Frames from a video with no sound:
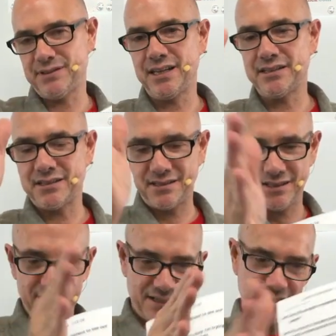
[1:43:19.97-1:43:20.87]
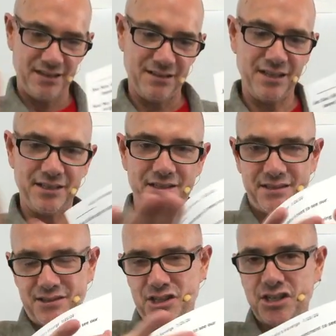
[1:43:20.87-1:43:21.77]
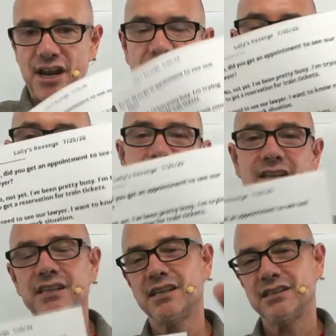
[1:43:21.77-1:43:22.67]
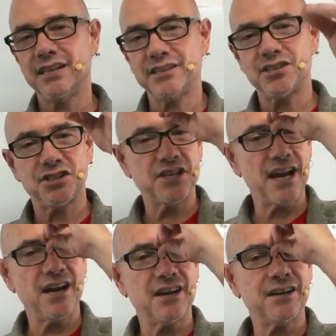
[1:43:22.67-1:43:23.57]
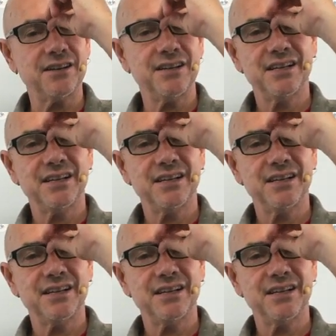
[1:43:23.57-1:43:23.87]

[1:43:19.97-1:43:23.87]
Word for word: Let's let's share let's share